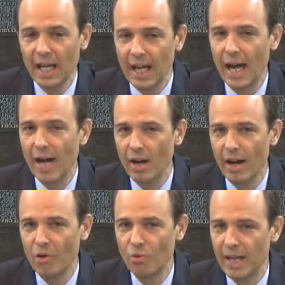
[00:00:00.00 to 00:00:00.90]

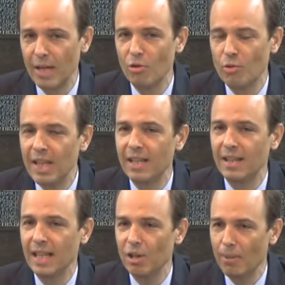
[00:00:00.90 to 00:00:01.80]
a real
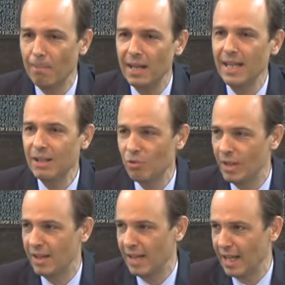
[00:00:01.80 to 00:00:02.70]
rethink, complete
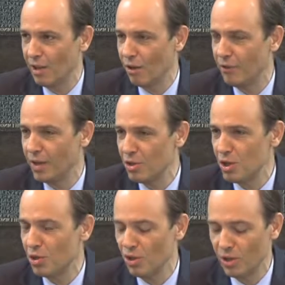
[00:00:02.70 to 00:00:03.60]
rethink of their
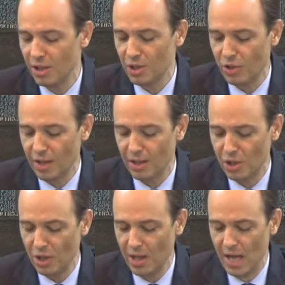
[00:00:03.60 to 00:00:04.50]
security
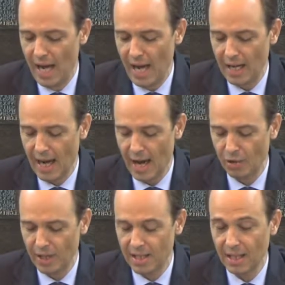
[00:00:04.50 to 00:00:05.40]
strategy and how
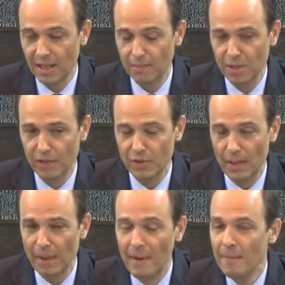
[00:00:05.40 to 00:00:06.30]
they set themselves up.